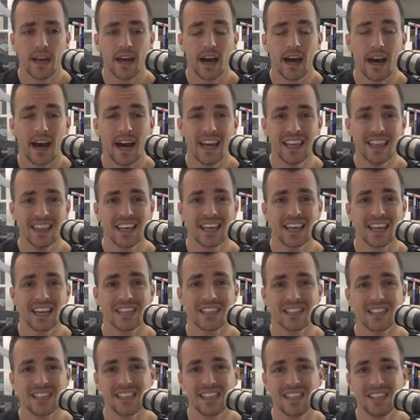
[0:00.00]
I think
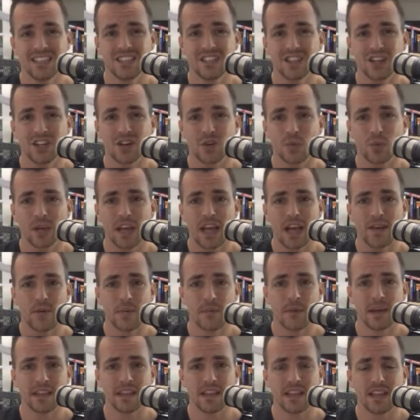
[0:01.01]
it's easier. We have a
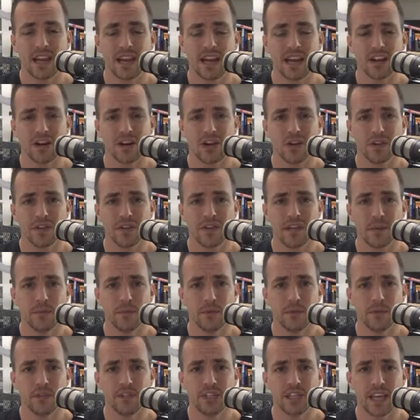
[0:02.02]
method that I call the
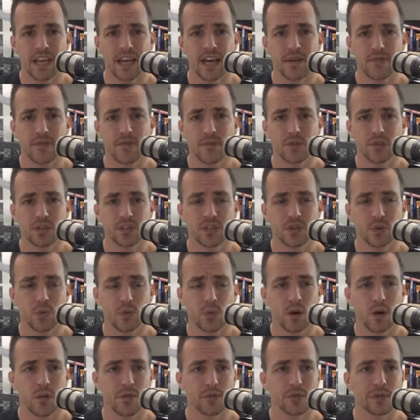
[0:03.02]
WTF, which is a
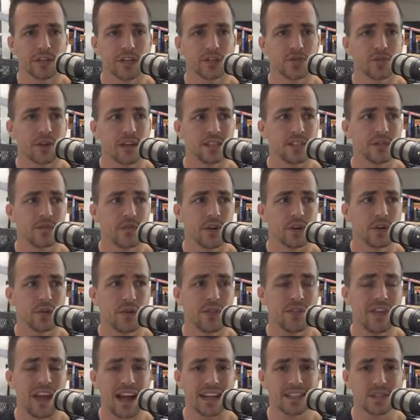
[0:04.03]
wealth trust funnel.
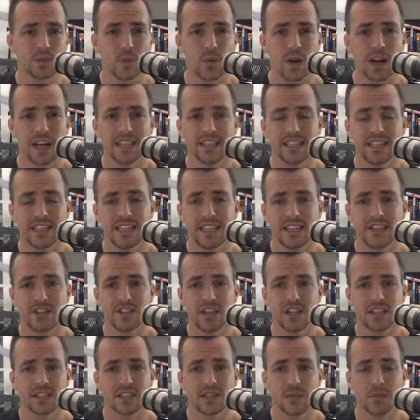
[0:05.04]
That's what I teach.
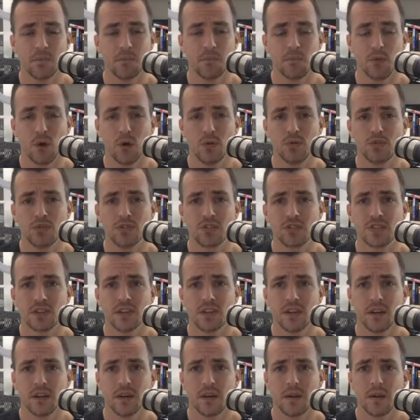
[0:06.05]
That's the most
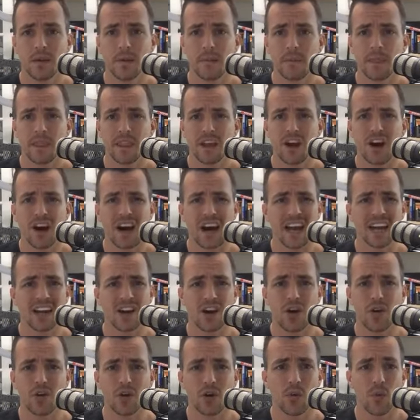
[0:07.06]
high
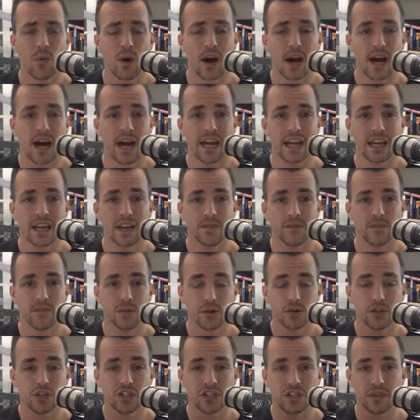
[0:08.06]
ROI
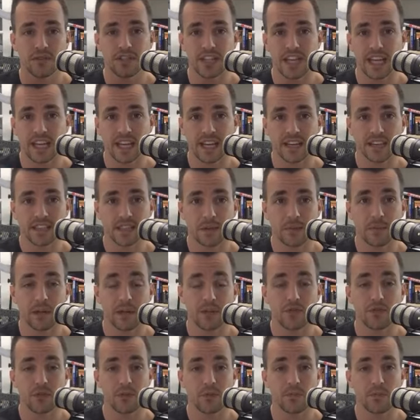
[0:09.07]
version of taking somebody
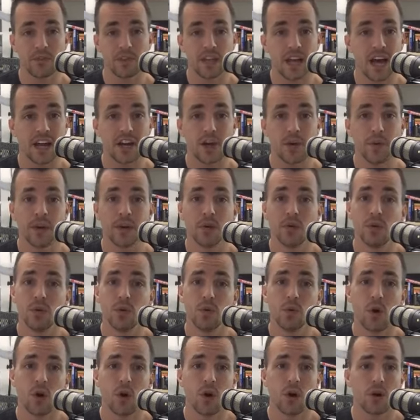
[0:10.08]
from not knowing who
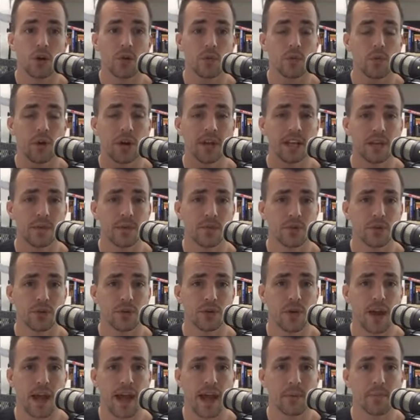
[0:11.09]
you are, running them through
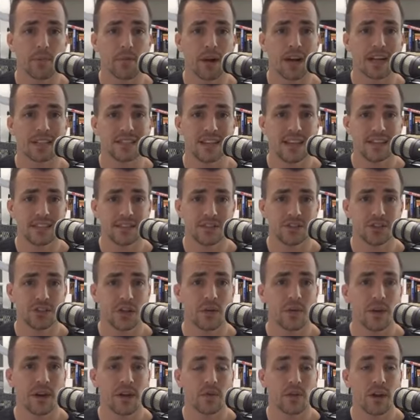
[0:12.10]
your ad process and
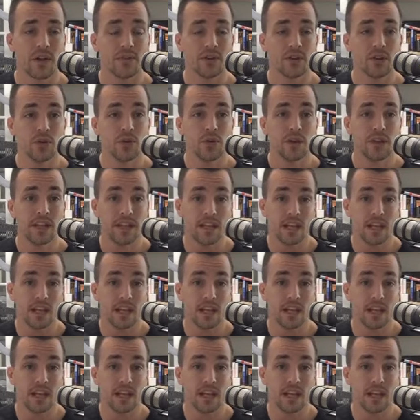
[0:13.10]
generating revenue.